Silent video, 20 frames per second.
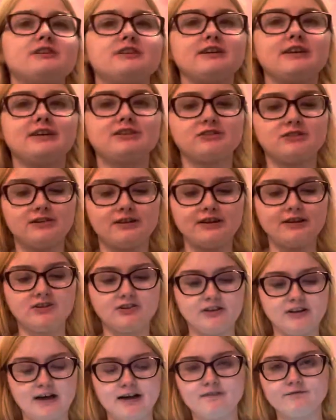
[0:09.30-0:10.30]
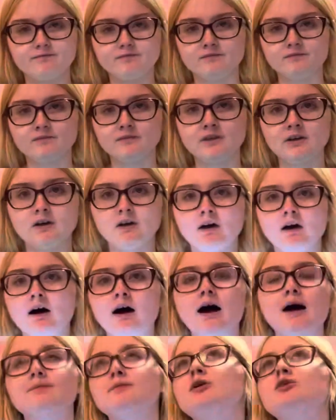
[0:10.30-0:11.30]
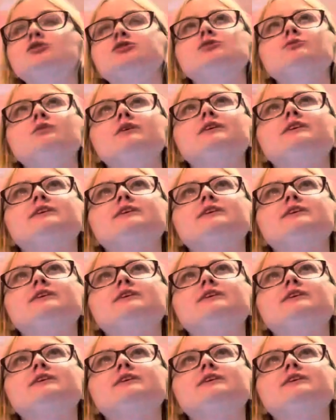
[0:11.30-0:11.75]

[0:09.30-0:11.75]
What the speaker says: in yesterday, so yeah. I also want